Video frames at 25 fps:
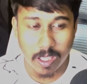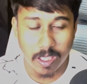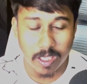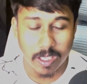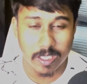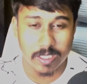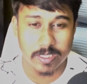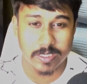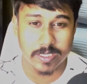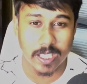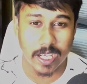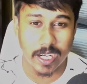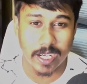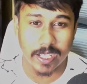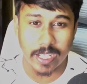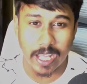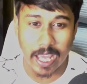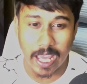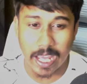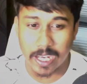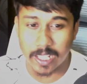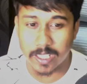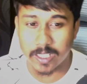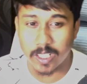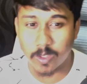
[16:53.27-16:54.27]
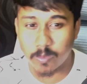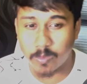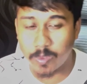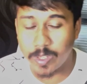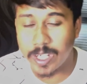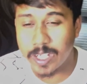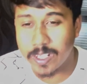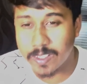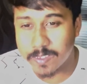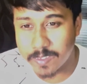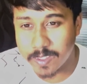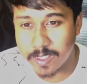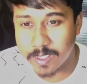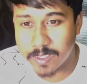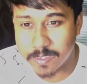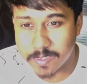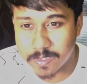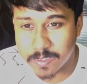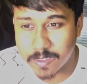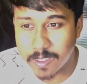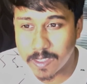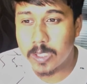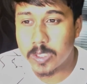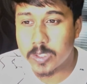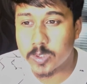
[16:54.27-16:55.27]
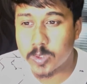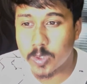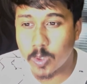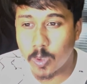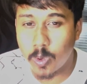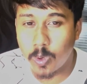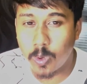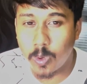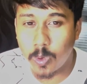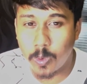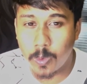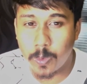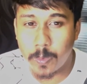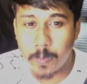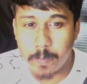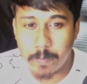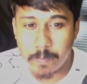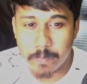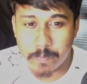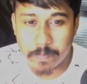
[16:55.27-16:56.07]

is that another queen d6. So